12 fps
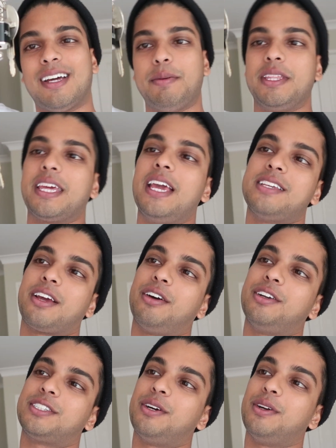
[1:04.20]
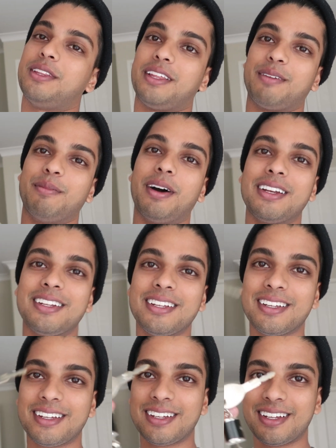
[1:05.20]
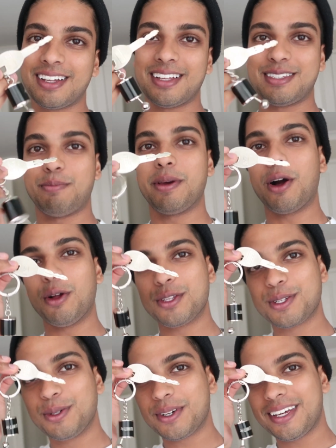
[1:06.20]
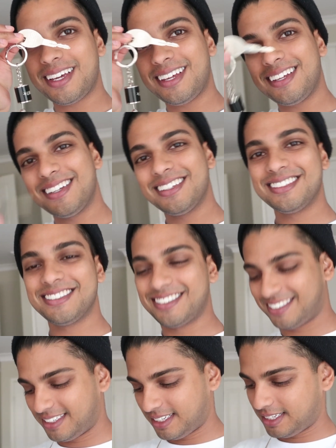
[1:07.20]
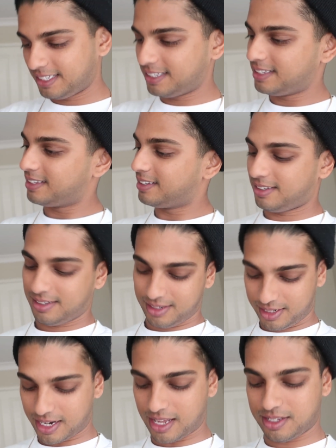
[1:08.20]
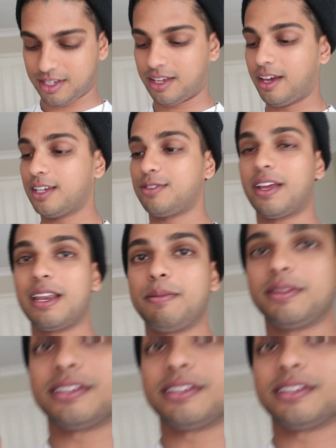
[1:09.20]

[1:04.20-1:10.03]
I mean, the keys ain't gonna show anything, but it's a big old school key. Shout out to Curse for getting